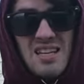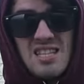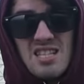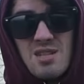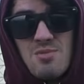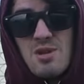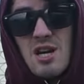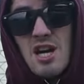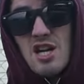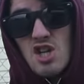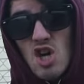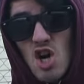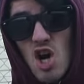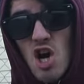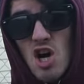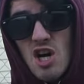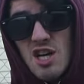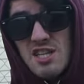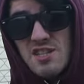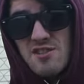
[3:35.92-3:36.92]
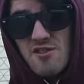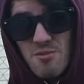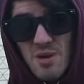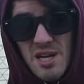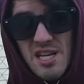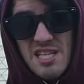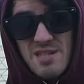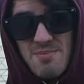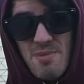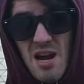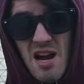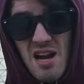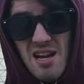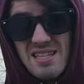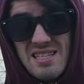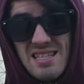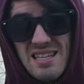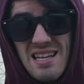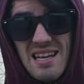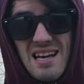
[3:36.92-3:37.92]
to protect your eyes from any
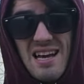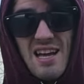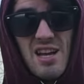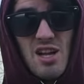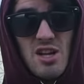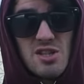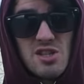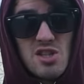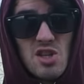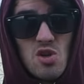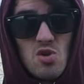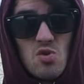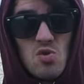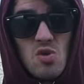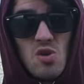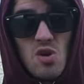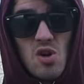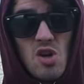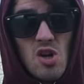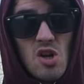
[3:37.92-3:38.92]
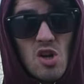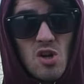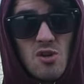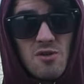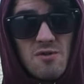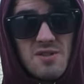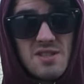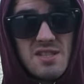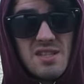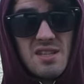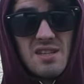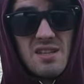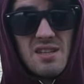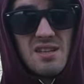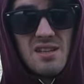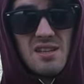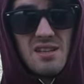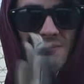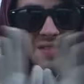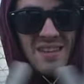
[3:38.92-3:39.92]
sparks, and also gloves
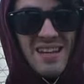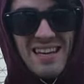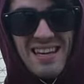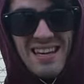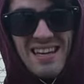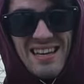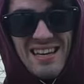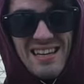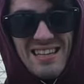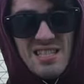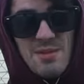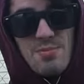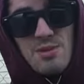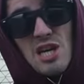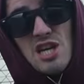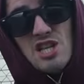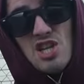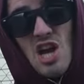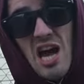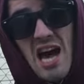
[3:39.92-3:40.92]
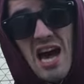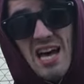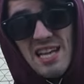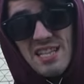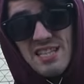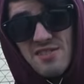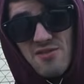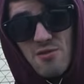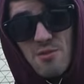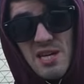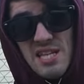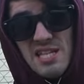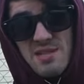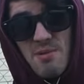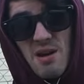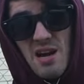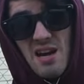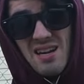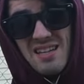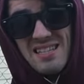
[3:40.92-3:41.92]
to protect your hands from any
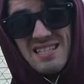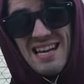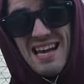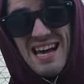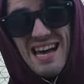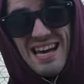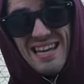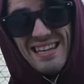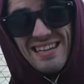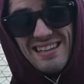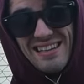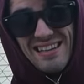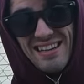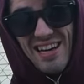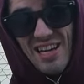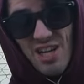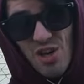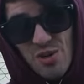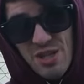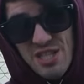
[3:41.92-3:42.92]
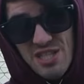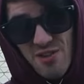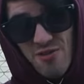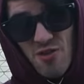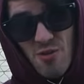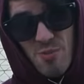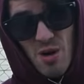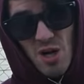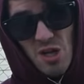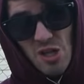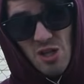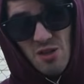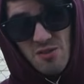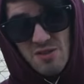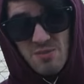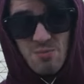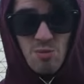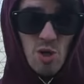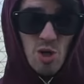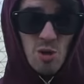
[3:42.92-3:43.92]
sparks. And I know these are football
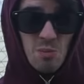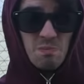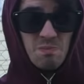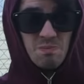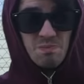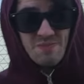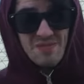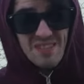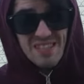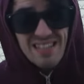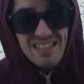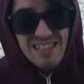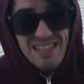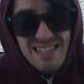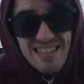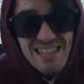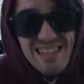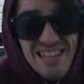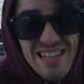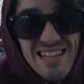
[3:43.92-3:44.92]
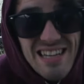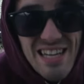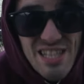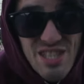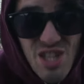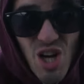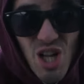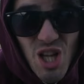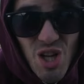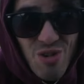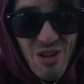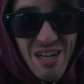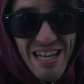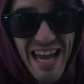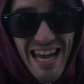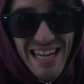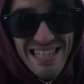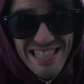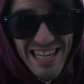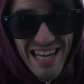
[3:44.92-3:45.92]
gloves, but it's all I really
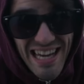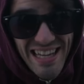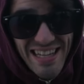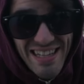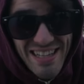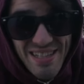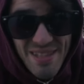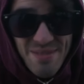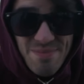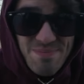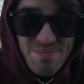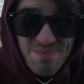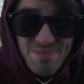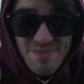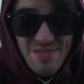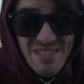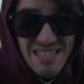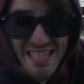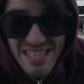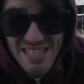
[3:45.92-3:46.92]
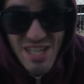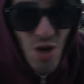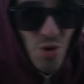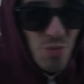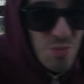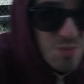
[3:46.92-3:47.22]
had to hand, so let's go.